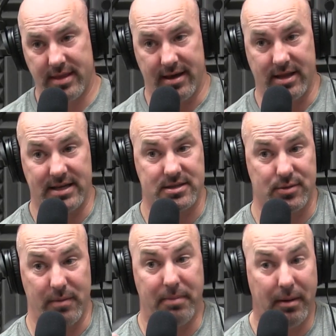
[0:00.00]
now that's a
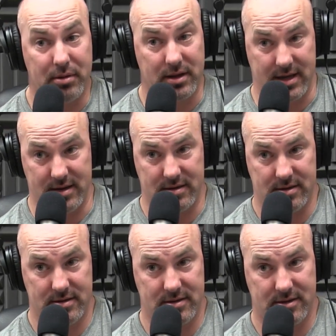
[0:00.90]
Republican
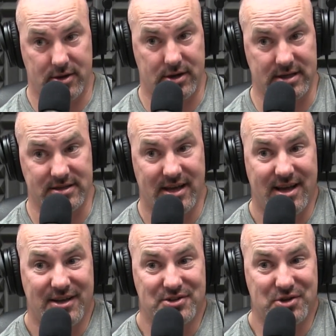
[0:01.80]
yes. caucus.
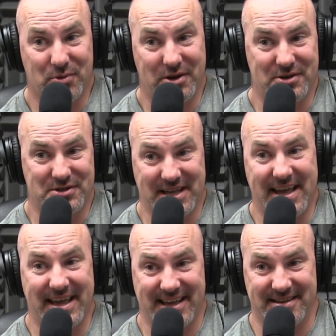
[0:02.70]
That's right. So what you're
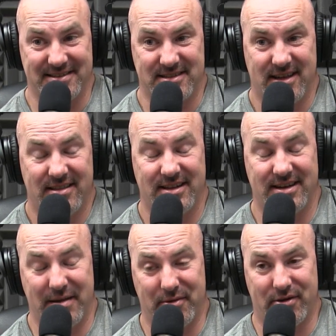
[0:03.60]
saying is the
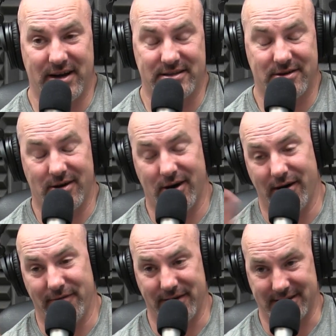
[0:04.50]
Democrats are
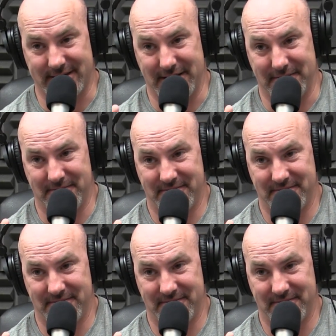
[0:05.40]
all fucked up.